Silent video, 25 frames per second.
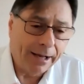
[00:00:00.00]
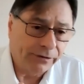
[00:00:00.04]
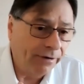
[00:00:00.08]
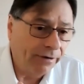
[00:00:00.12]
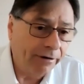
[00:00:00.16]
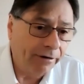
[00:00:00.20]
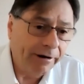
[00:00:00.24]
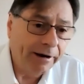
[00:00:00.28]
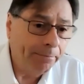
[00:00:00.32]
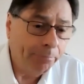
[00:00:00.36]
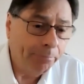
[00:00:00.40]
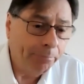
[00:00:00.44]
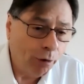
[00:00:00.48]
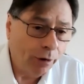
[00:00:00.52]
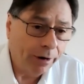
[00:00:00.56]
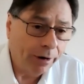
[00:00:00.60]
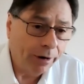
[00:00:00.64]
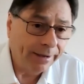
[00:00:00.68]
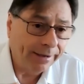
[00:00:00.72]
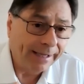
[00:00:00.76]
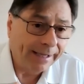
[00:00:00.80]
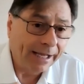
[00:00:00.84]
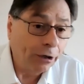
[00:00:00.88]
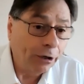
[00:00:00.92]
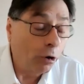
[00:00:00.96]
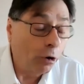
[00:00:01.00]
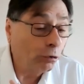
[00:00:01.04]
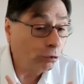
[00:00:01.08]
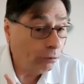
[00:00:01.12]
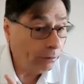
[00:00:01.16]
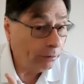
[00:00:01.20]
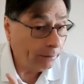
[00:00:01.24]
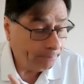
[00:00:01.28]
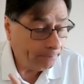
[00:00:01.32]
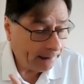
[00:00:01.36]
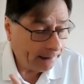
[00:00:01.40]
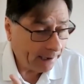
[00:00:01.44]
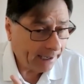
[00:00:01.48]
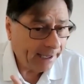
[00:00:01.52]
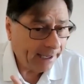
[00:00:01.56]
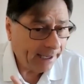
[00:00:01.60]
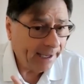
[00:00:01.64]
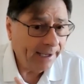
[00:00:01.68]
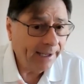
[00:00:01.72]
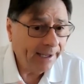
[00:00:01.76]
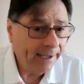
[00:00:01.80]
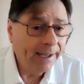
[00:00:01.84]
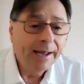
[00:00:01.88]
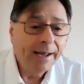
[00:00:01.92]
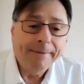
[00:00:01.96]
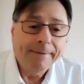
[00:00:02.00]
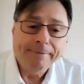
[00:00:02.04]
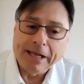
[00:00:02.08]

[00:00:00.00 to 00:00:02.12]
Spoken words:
Very important. They don't do the picking,